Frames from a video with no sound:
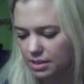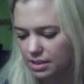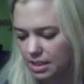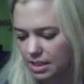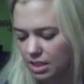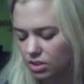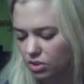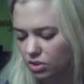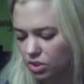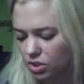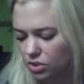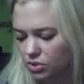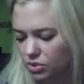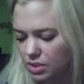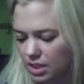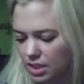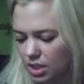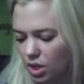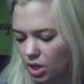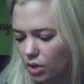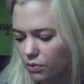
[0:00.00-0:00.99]
single-use
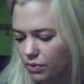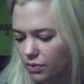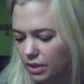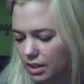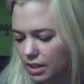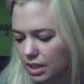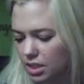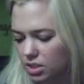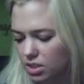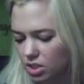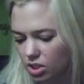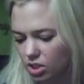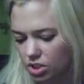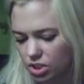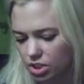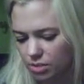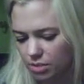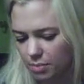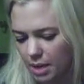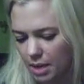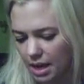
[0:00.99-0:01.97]
eco-friendly
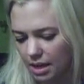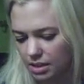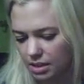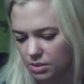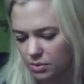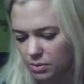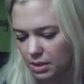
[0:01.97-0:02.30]
detergent packs.